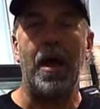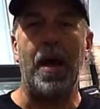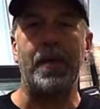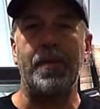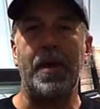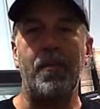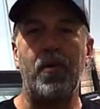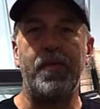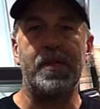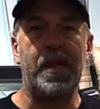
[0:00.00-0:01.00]
I'm going to be
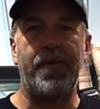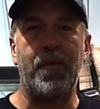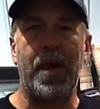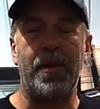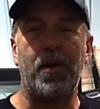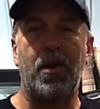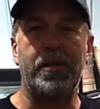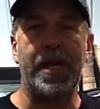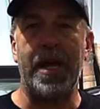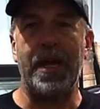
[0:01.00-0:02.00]
moving stuff around
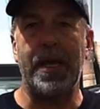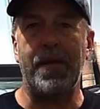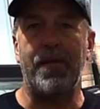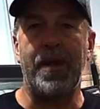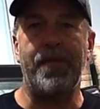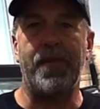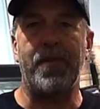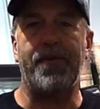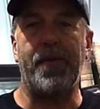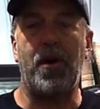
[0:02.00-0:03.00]
all day, getting ready for
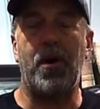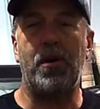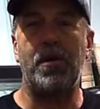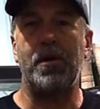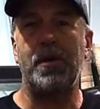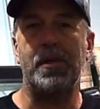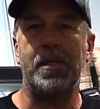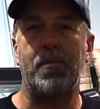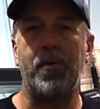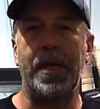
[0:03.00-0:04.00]
the fall.
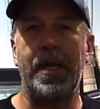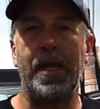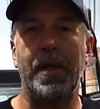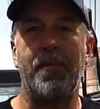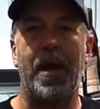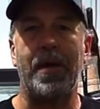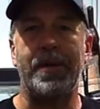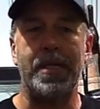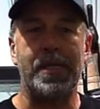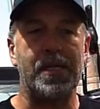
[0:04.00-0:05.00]
Some breeding. My
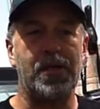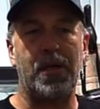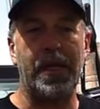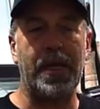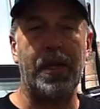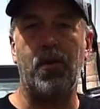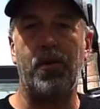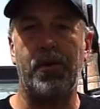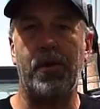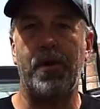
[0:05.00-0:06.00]
descas are getting
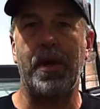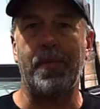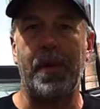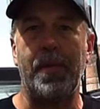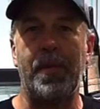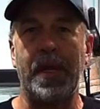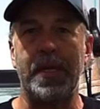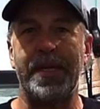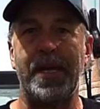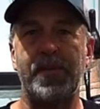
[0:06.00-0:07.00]
older, and I'm going to be
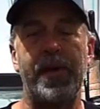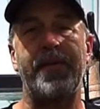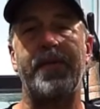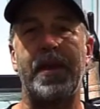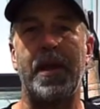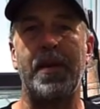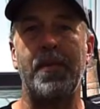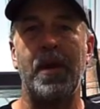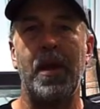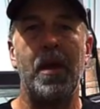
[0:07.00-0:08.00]
getting tanks ready for
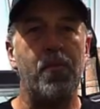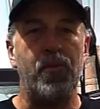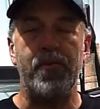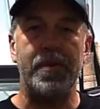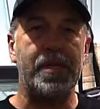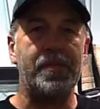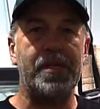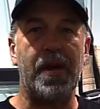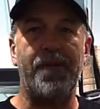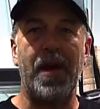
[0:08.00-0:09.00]
them. Moving some
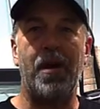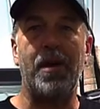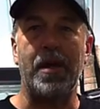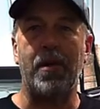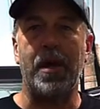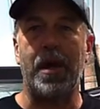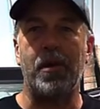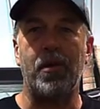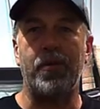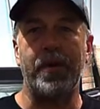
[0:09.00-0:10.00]
stuff out, and I'll kind
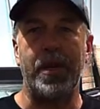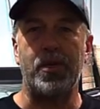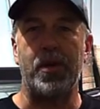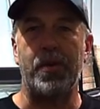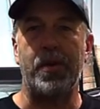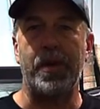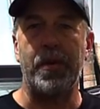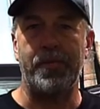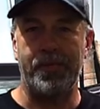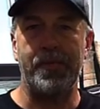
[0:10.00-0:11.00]
of go through that journey with
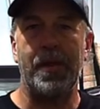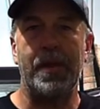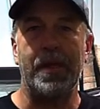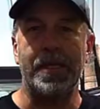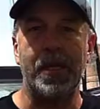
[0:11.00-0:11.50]
you. Let's